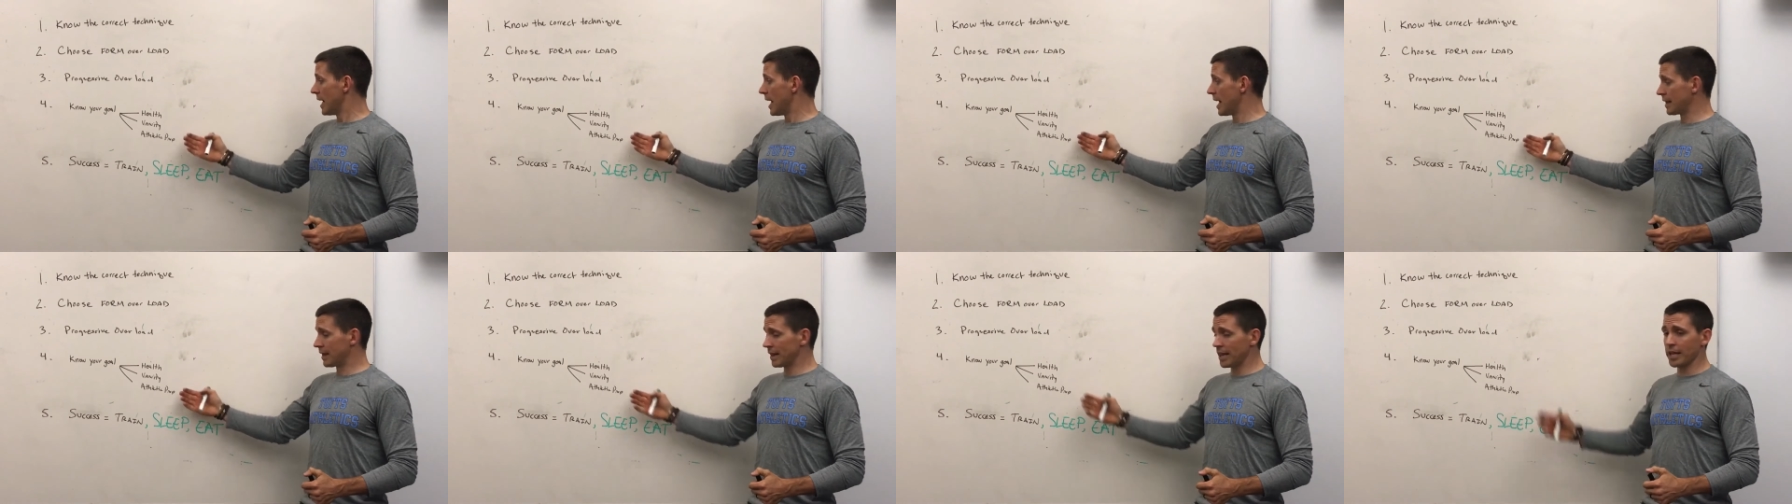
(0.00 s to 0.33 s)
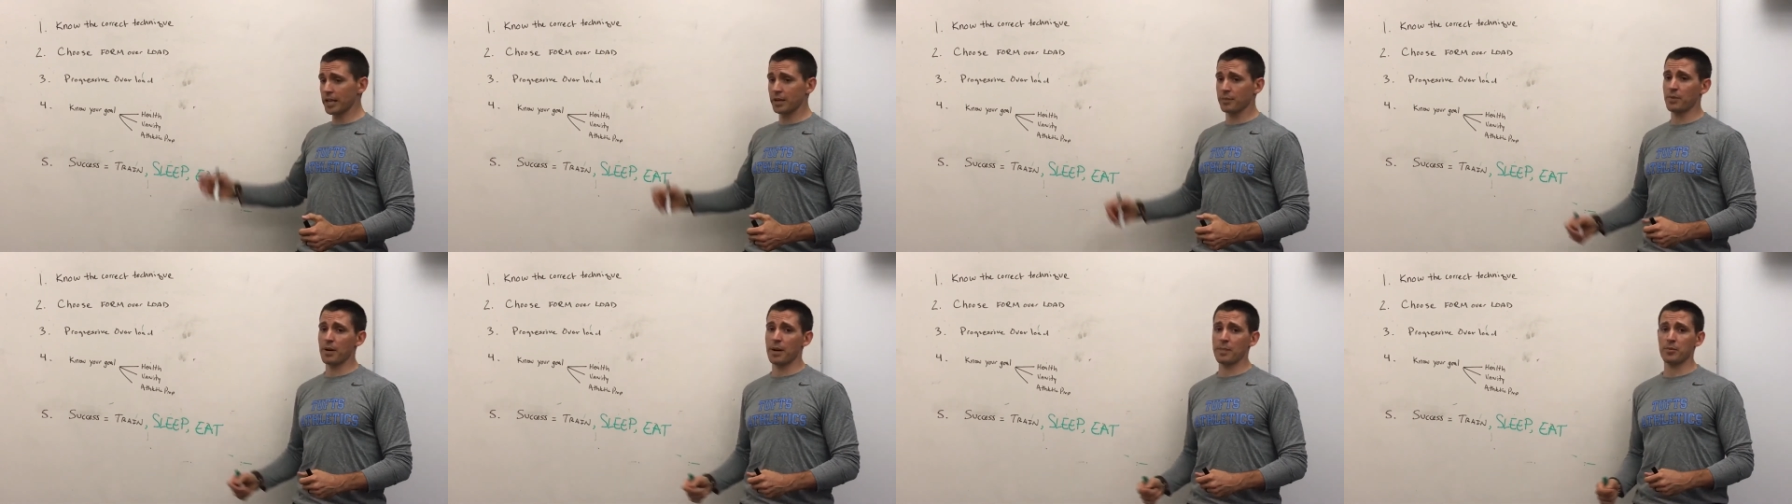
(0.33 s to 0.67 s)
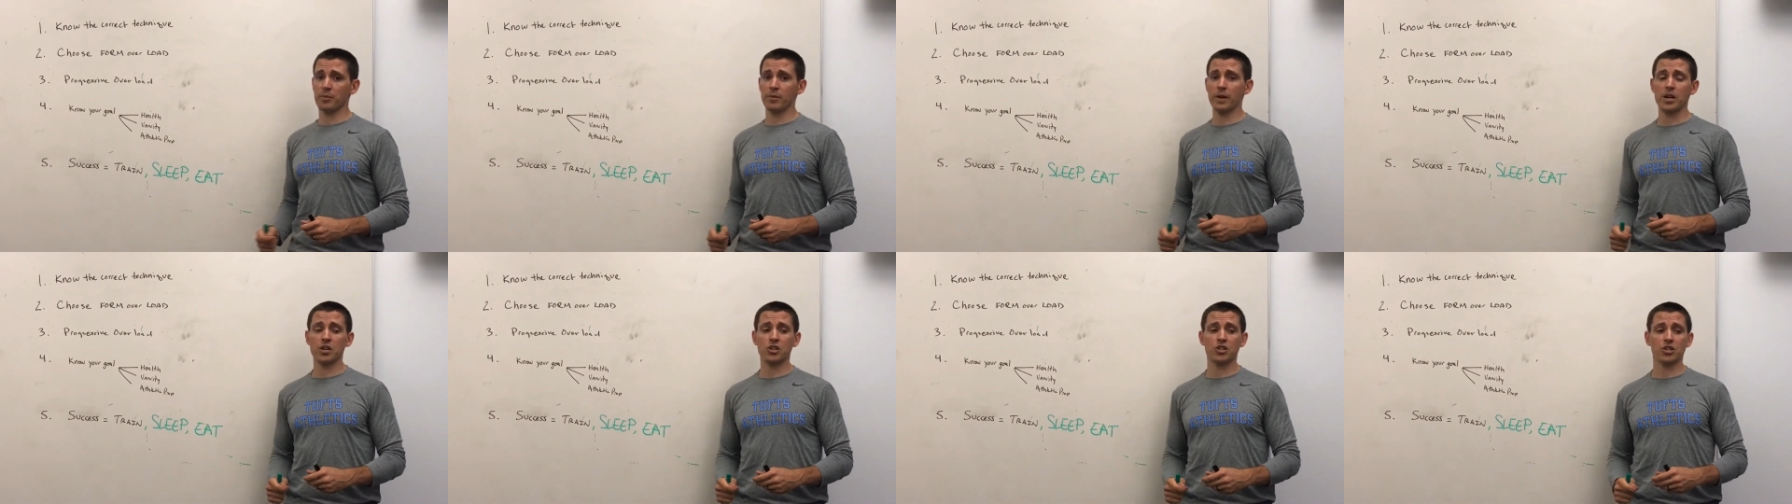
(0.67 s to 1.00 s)
Athletic
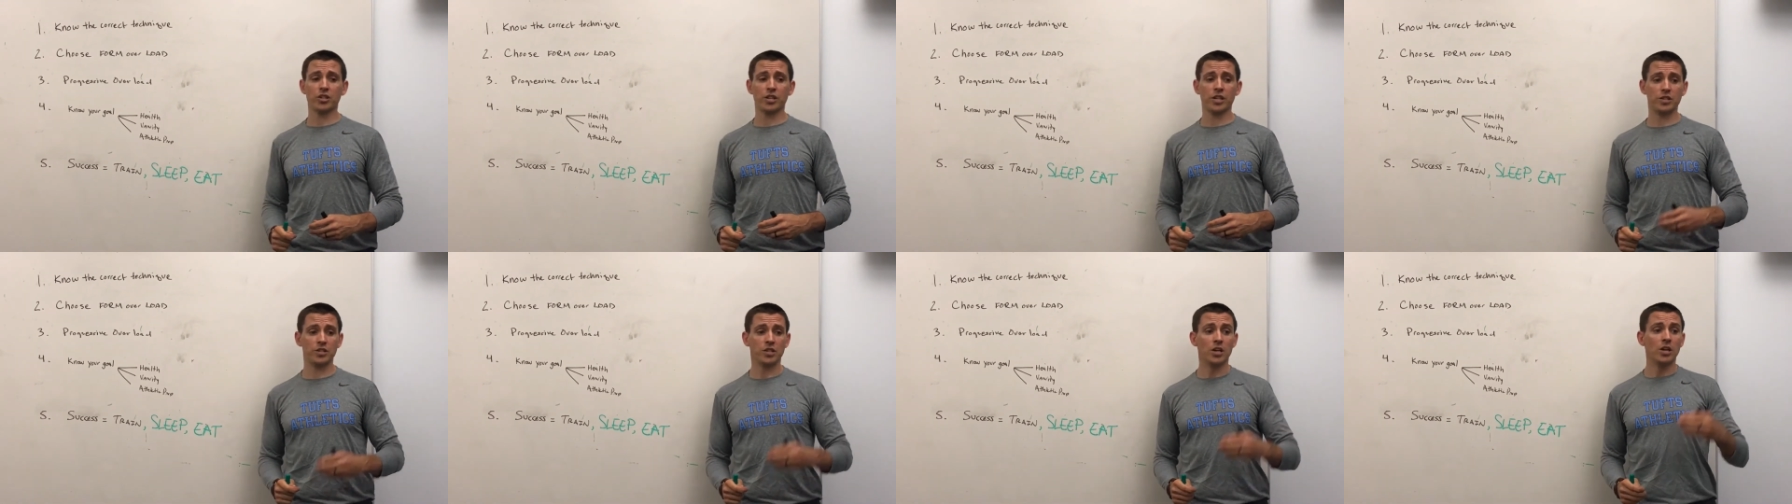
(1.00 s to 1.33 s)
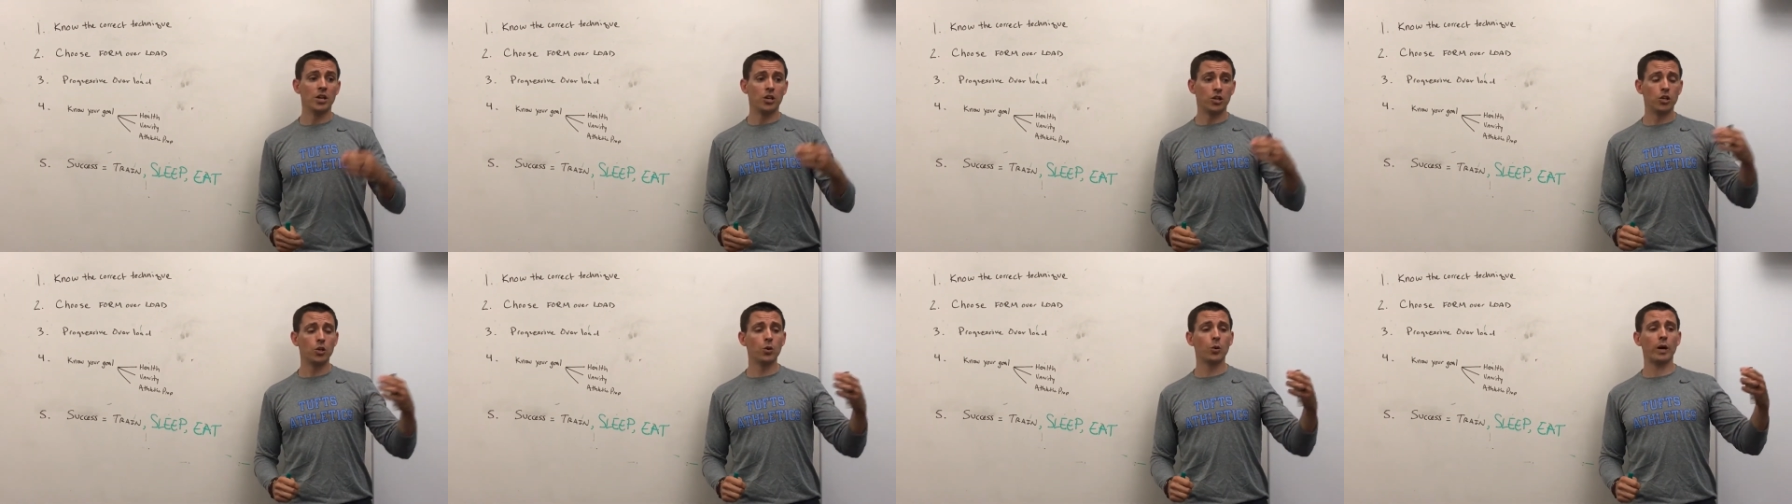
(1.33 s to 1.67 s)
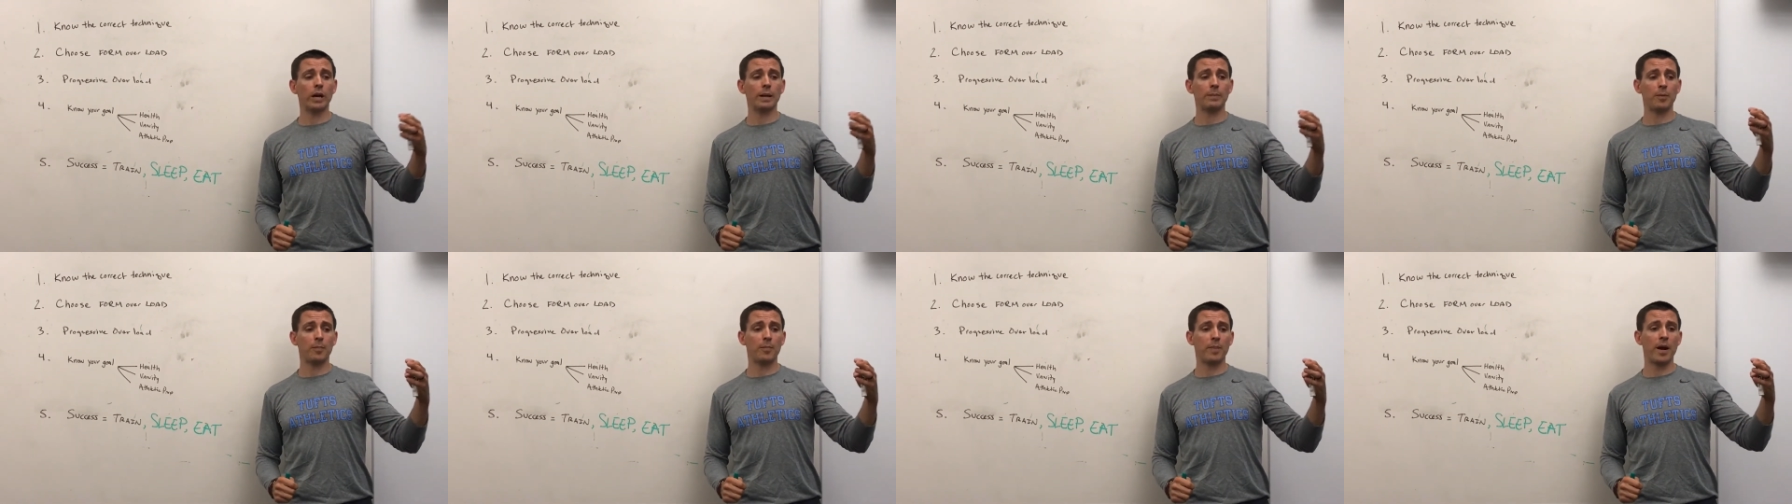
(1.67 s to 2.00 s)
preparation is you want to